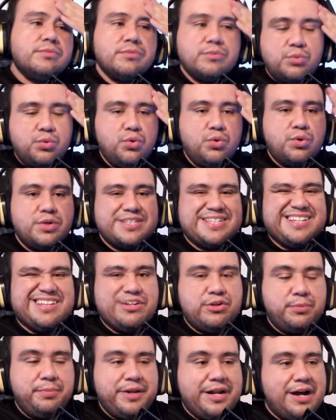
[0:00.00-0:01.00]
whew, it's a
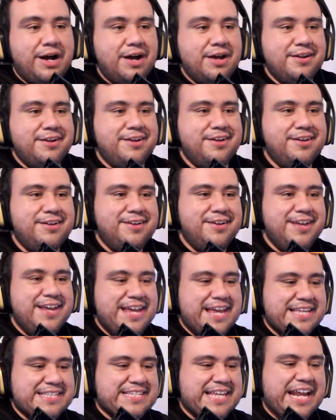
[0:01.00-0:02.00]
little bit hot.
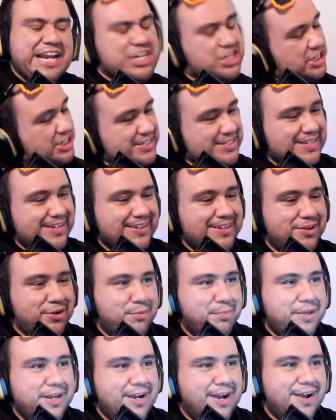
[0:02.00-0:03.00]
It's getting just a little
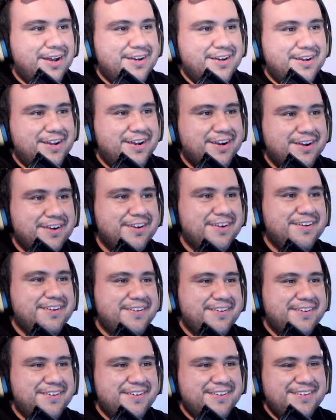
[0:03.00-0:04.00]
bit hot in here.
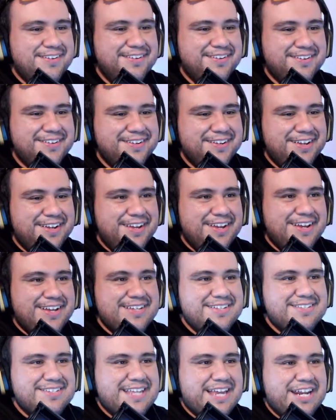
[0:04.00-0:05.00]

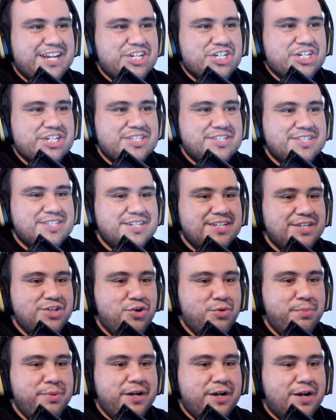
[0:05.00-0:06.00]
It's getting just a
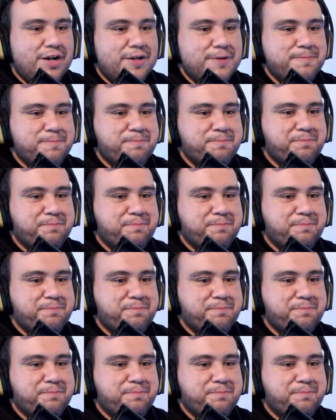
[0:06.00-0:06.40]
little bit hot.